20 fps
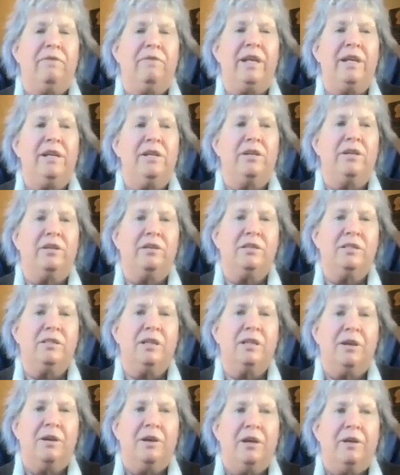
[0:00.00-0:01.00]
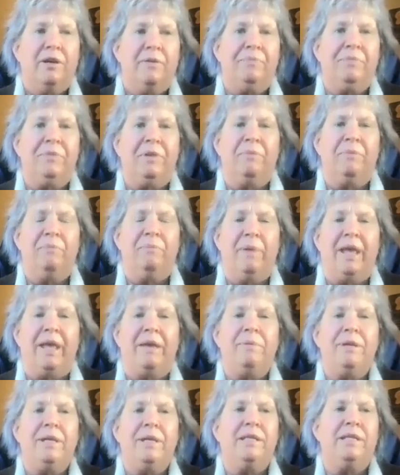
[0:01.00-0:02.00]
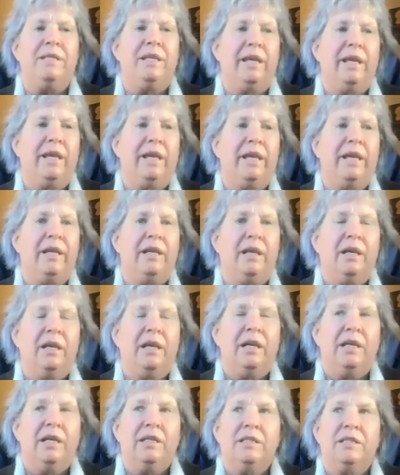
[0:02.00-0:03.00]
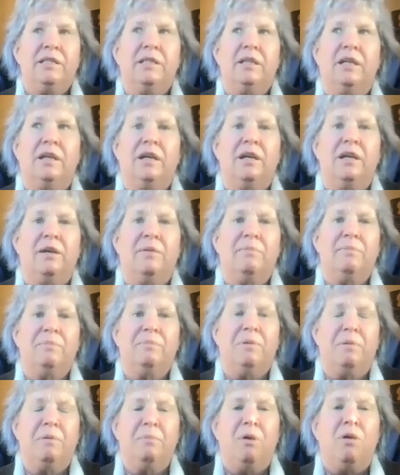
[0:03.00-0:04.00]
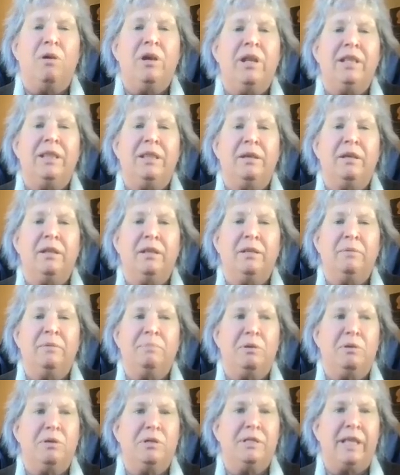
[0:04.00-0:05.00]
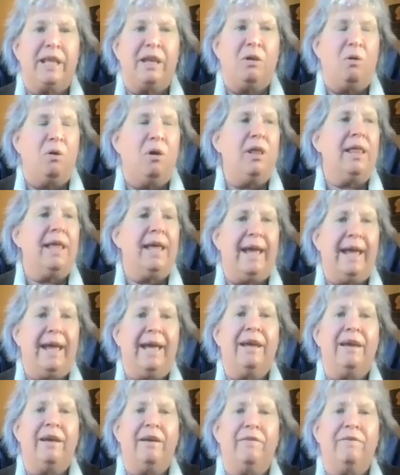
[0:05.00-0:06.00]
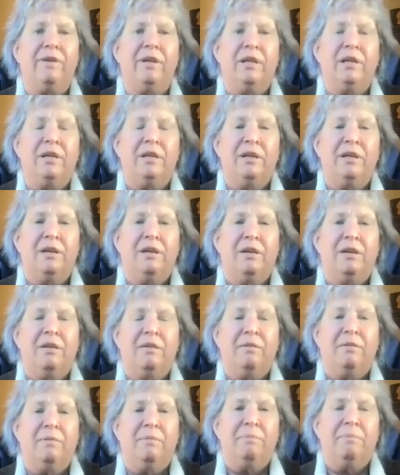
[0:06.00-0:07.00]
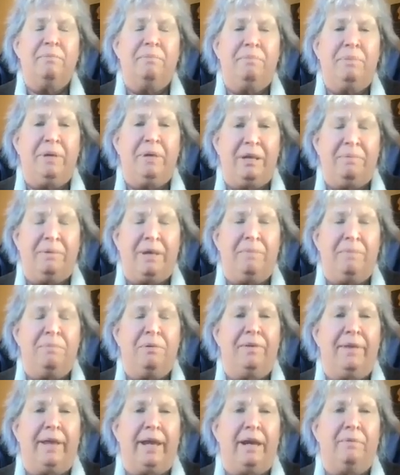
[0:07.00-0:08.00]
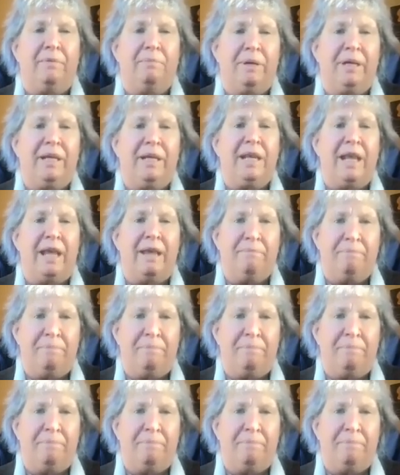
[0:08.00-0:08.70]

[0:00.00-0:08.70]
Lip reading: vendors maybe did some promoting because they all have big people there, big name